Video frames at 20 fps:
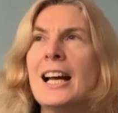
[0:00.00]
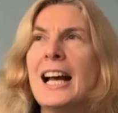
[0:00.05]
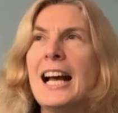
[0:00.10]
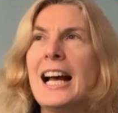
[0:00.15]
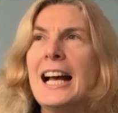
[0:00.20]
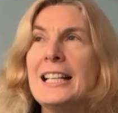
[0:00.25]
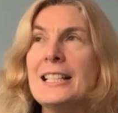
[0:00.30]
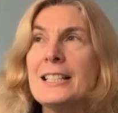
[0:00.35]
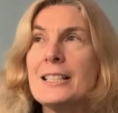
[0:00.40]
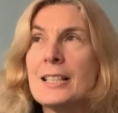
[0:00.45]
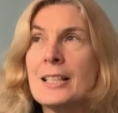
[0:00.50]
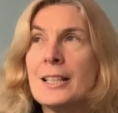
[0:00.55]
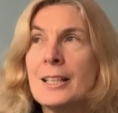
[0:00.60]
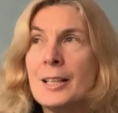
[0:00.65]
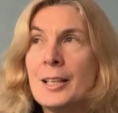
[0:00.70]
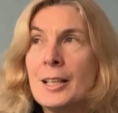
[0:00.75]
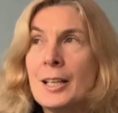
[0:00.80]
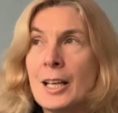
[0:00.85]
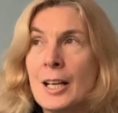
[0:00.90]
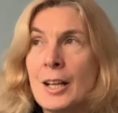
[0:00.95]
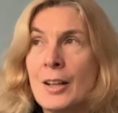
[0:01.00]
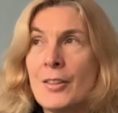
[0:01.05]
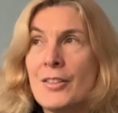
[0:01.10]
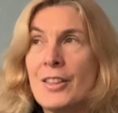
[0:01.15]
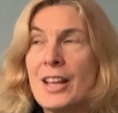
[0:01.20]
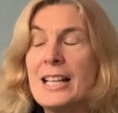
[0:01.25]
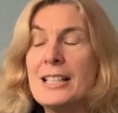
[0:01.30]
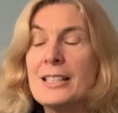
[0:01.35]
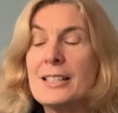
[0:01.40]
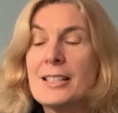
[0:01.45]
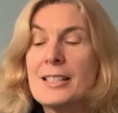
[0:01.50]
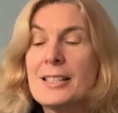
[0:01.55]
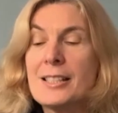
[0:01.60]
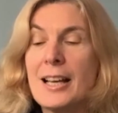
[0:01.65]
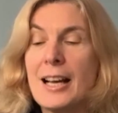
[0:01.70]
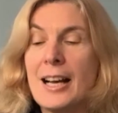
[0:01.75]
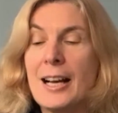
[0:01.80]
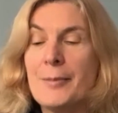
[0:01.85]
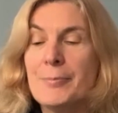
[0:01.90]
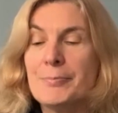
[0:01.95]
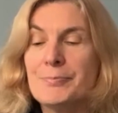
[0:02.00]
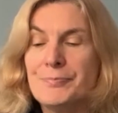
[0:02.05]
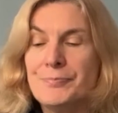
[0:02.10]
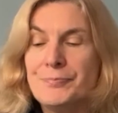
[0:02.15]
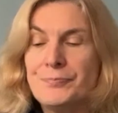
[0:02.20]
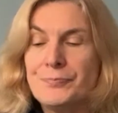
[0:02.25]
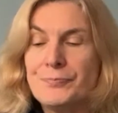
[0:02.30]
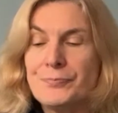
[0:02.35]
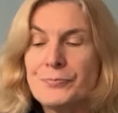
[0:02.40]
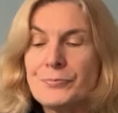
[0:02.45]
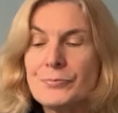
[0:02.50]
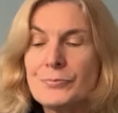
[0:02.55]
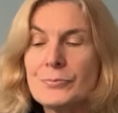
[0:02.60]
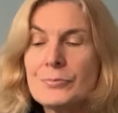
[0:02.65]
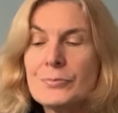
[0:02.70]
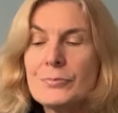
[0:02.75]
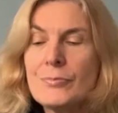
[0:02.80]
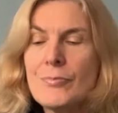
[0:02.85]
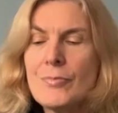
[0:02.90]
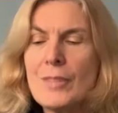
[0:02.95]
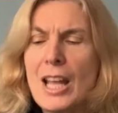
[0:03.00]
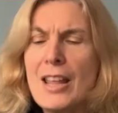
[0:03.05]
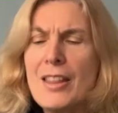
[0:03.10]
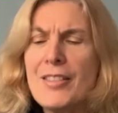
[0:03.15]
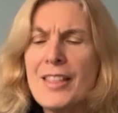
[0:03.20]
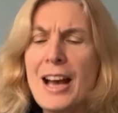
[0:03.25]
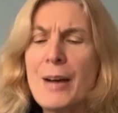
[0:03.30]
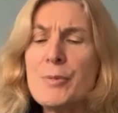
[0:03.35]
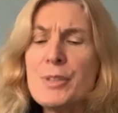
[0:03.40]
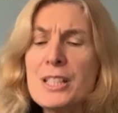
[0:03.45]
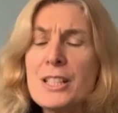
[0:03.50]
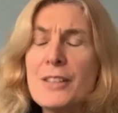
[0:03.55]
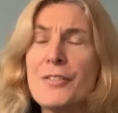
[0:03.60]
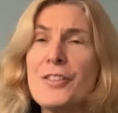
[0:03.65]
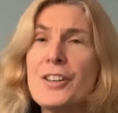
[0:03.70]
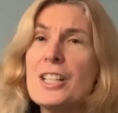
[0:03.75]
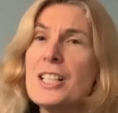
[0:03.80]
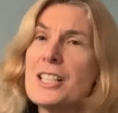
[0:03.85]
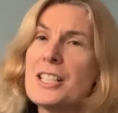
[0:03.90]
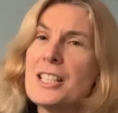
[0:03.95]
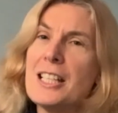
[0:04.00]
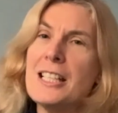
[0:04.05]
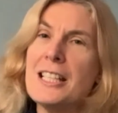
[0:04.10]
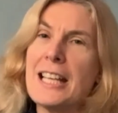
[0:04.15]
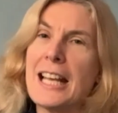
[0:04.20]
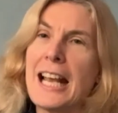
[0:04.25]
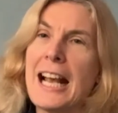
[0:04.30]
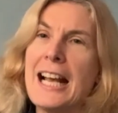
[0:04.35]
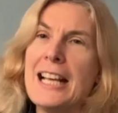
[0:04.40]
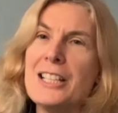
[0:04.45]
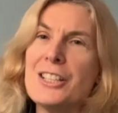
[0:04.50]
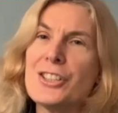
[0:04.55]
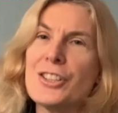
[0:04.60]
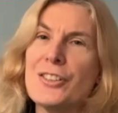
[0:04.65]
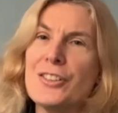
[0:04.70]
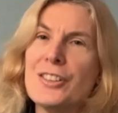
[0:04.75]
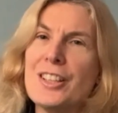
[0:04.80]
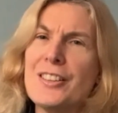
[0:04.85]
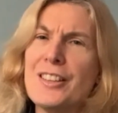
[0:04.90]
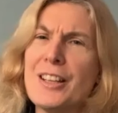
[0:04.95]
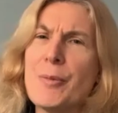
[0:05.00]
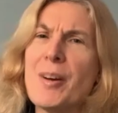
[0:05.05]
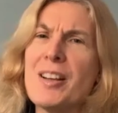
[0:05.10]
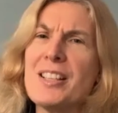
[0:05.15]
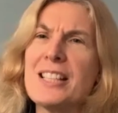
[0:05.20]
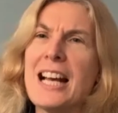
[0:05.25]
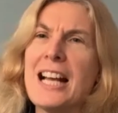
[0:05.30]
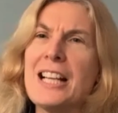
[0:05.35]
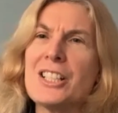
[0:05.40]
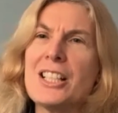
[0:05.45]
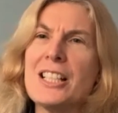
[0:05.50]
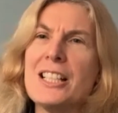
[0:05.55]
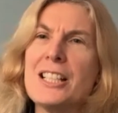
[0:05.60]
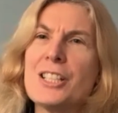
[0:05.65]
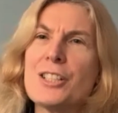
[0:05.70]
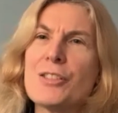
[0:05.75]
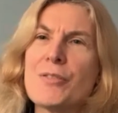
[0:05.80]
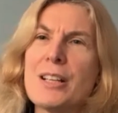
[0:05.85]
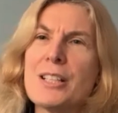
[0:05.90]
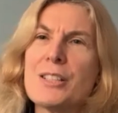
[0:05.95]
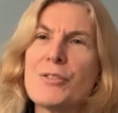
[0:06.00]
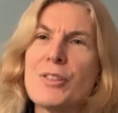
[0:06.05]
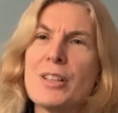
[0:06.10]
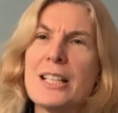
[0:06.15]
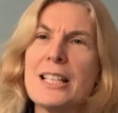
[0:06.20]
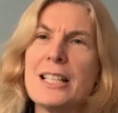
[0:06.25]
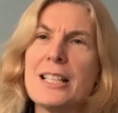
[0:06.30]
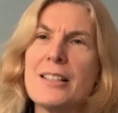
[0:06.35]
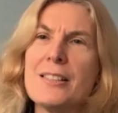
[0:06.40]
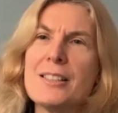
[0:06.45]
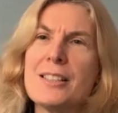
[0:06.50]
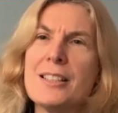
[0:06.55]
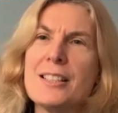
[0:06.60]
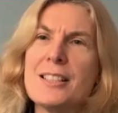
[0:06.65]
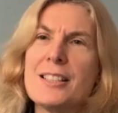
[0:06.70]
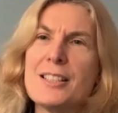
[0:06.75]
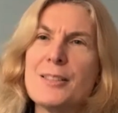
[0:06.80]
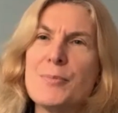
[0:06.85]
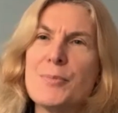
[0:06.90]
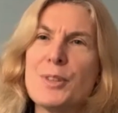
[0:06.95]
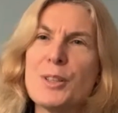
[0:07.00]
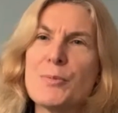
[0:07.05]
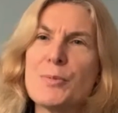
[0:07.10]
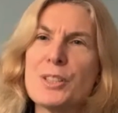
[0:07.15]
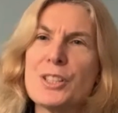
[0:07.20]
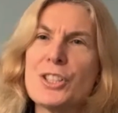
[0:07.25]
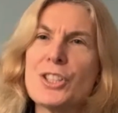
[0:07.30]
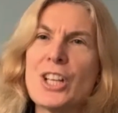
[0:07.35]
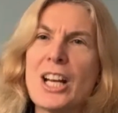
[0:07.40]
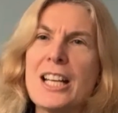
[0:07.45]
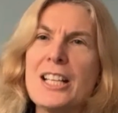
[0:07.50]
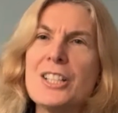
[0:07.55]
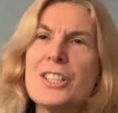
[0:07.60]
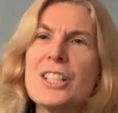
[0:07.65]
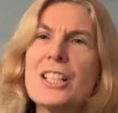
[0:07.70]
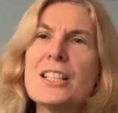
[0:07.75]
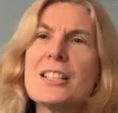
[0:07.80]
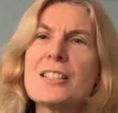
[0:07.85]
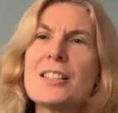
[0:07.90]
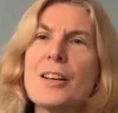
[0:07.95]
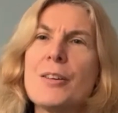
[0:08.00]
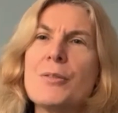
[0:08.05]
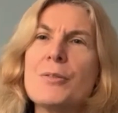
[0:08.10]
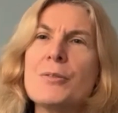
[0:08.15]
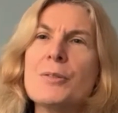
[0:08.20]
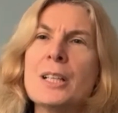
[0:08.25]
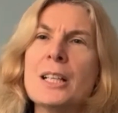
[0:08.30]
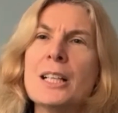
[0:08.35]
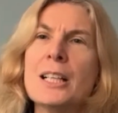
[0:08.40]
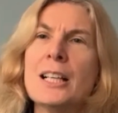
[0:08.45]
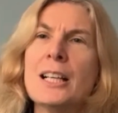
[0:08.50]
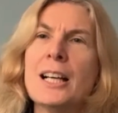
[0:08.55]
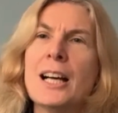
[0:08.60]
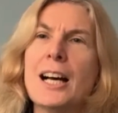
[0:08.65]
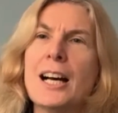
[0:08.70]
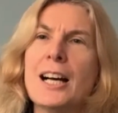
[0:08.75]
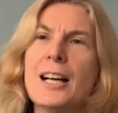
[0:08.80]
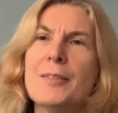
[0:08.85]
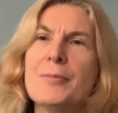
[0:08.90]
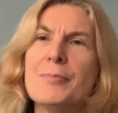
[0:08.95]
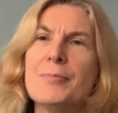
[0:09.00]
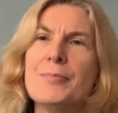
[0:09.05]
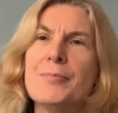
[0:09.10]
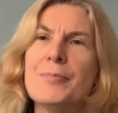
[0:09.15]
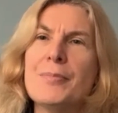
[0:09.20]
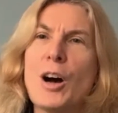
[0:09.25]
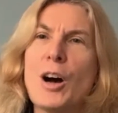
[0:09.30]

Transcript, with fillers: And that's um, that was the first indication that there was actually a terrestrial ecosystem that was changing. So um,